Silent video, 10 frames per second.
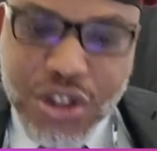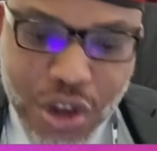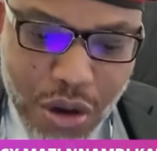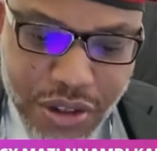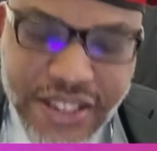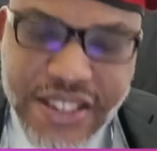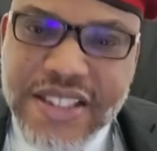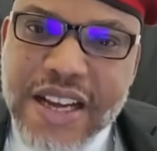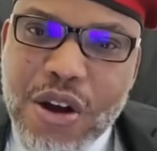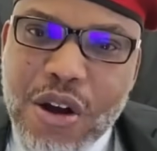So this
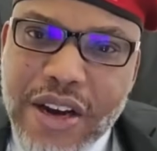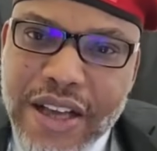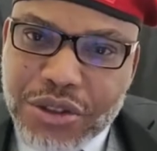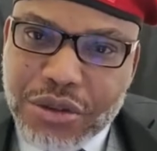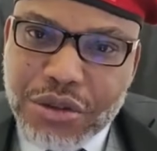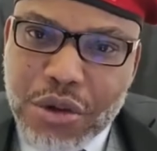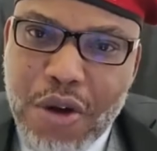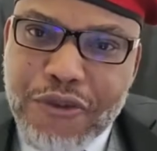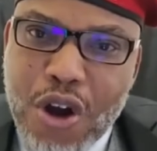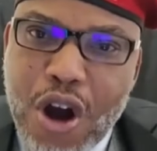is a collection
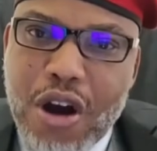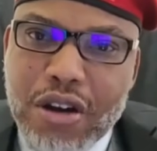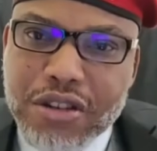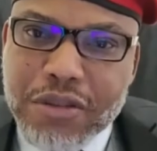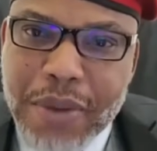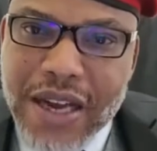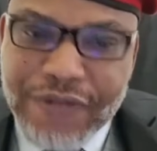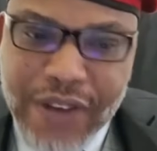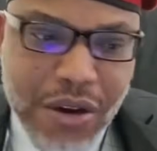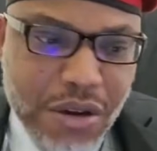of odd
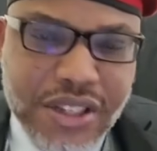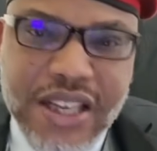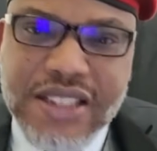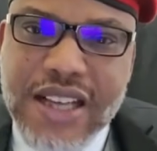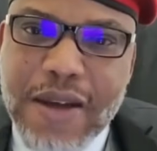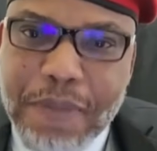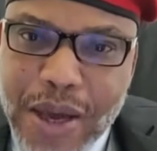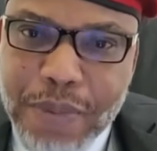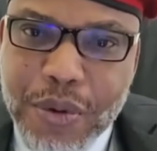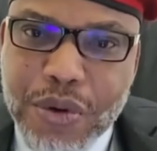bedfellows. These are
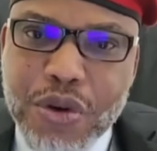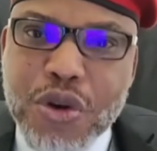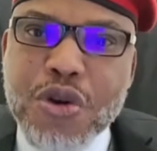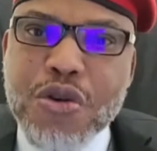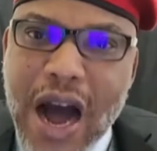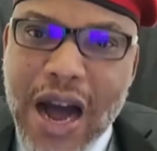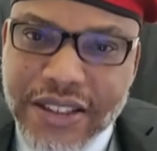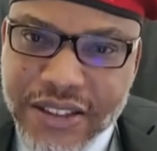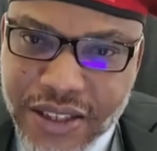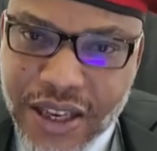people who
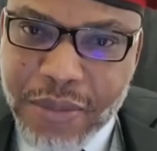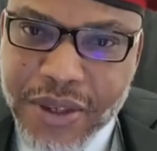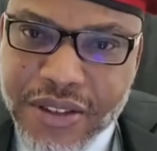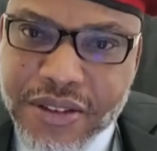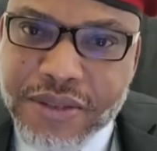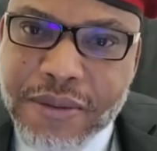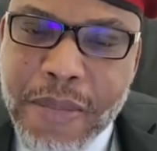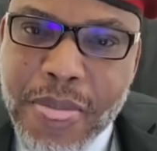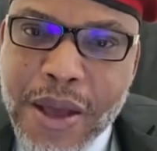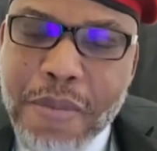are determined
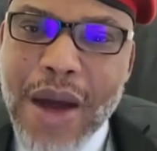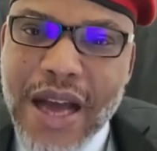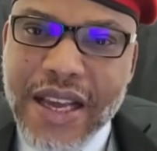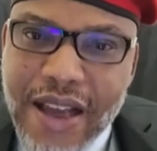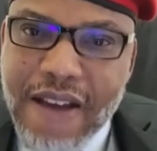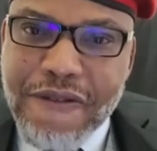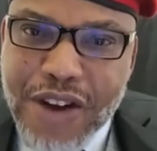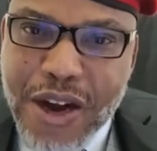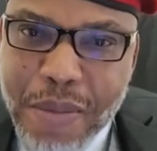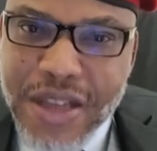by
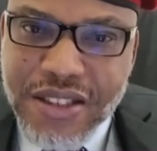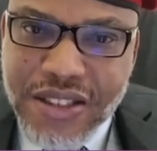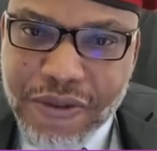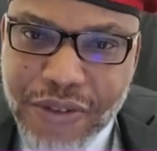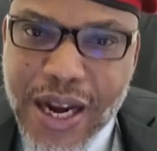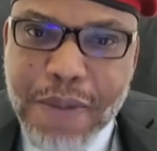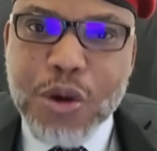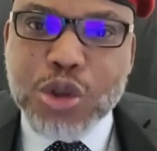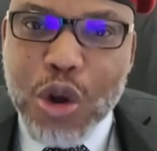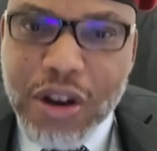every means
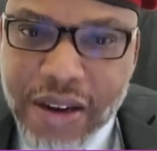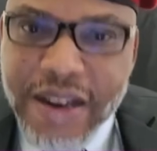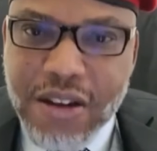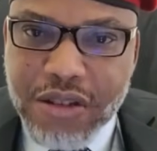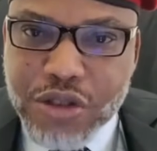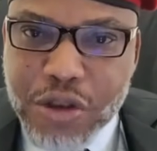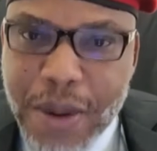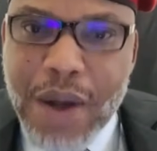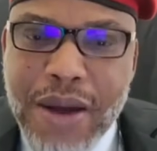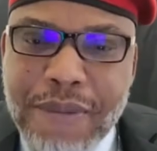available to cling on to
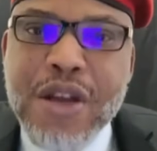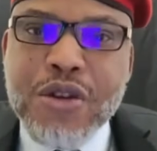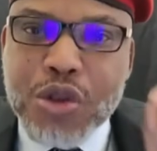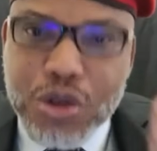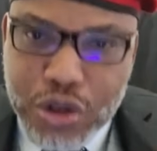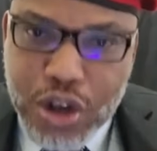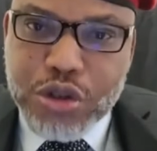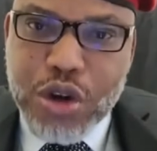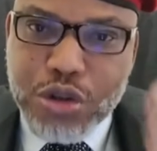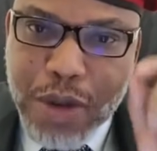power, to
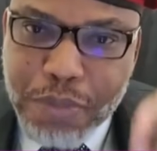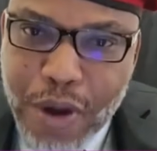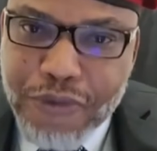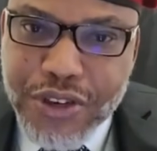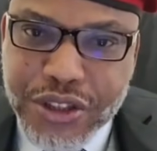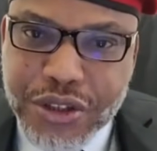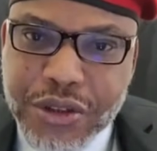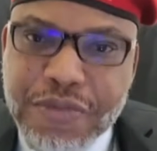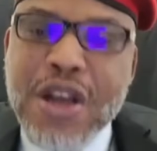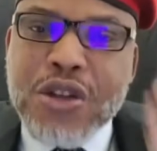continue to impoverish
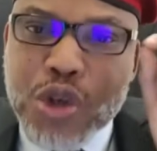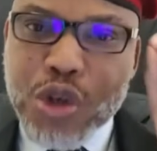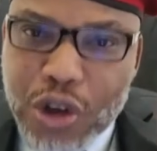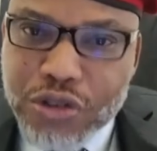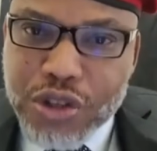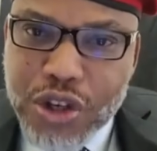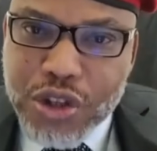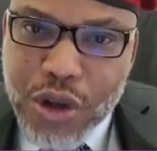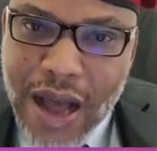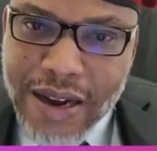you, to continue
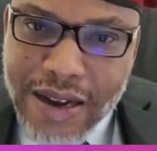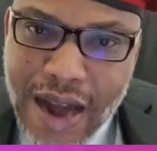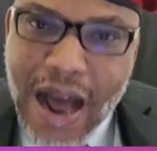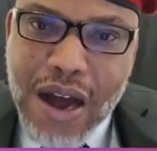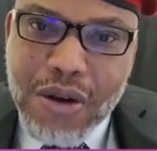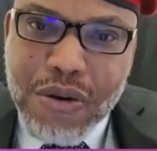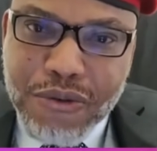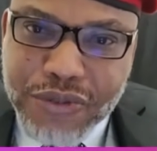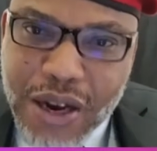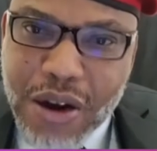to
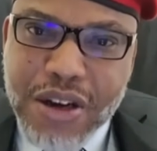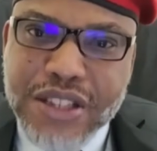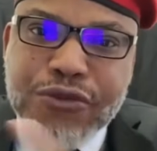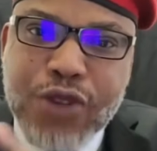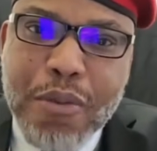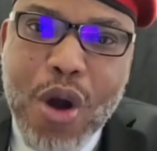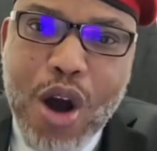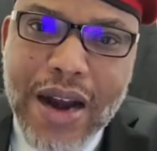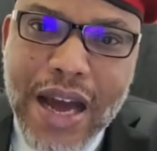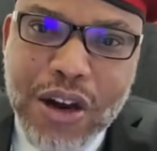allow terrorists from
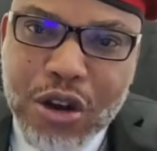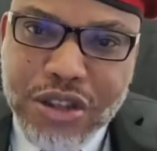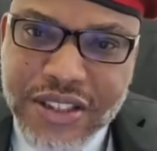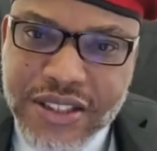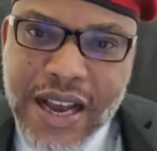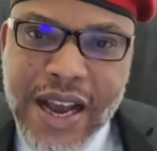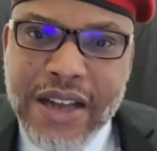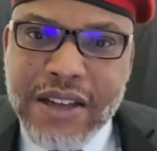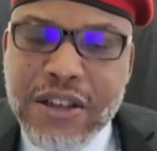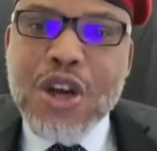all across the
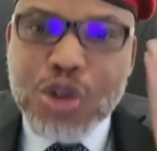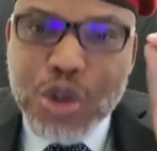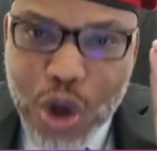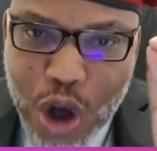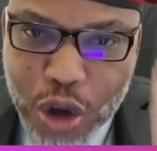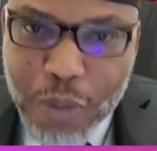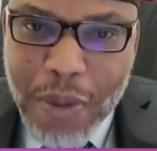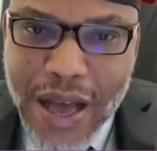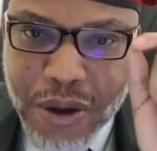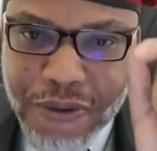Sahel to
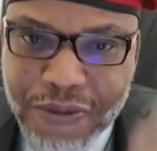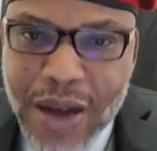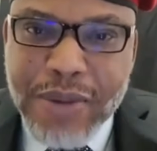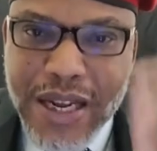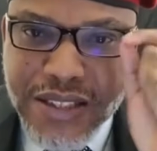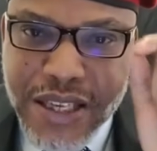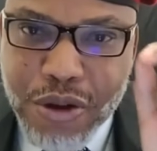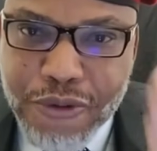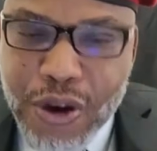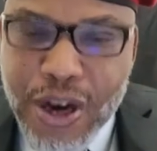occupy your farmlands
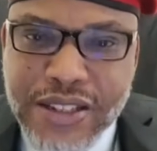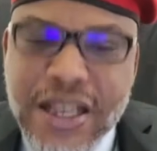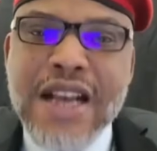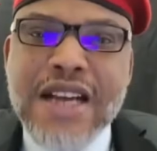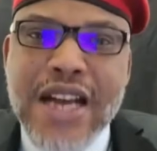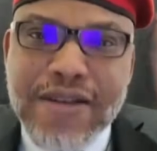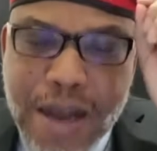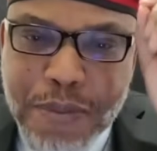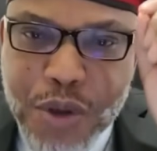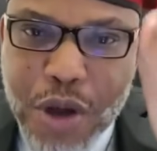and your forests. They
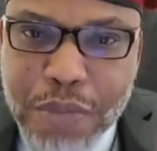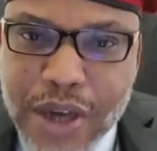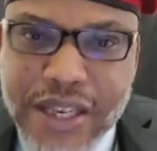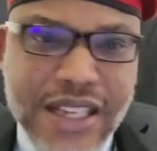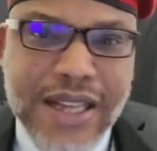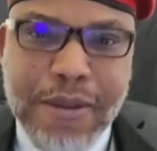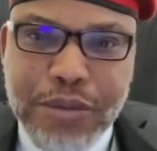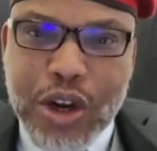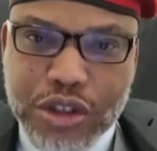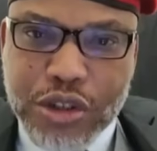rape your mothers, they
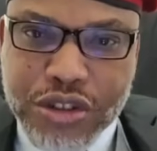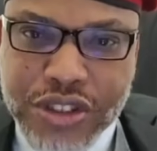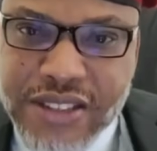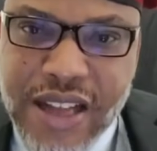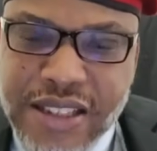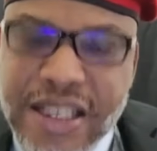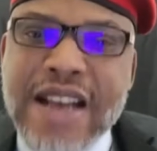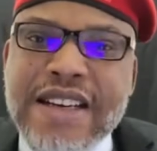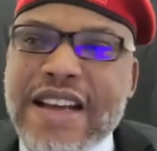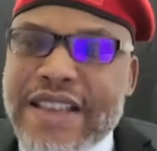abduct your sisters,
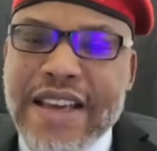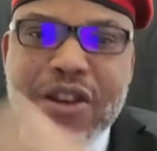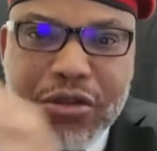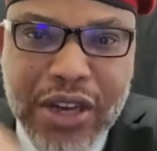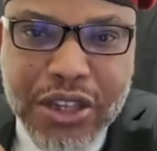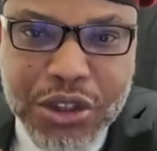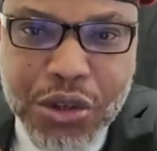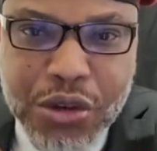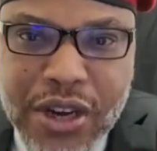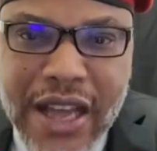they kill your
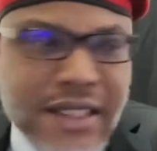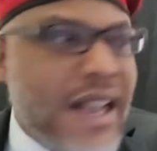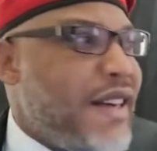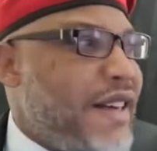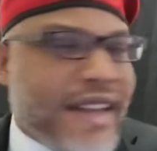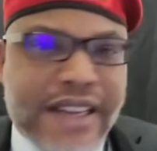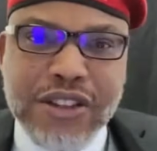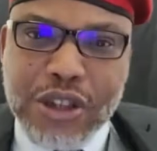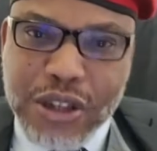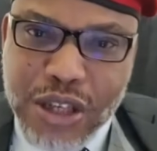traditional rulers, they
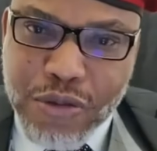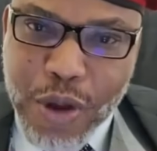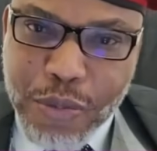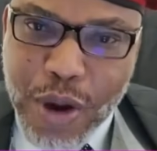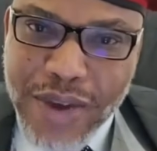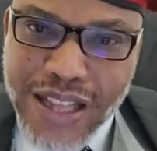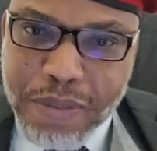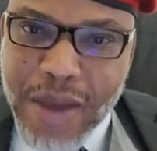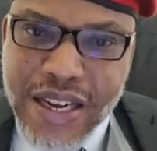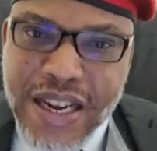kill the daughters of your
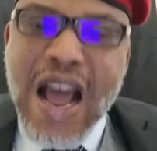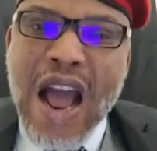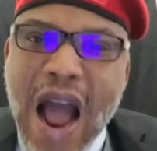prominent men,